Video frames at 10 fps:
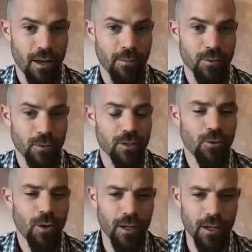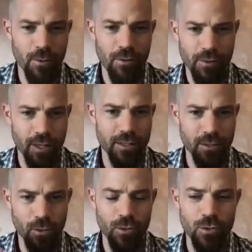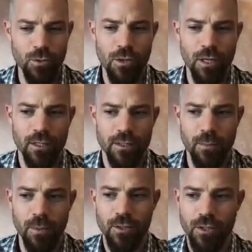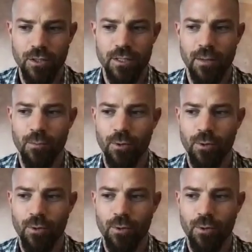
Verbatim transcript: Um, so there's quite a number of things in those two things, but just to say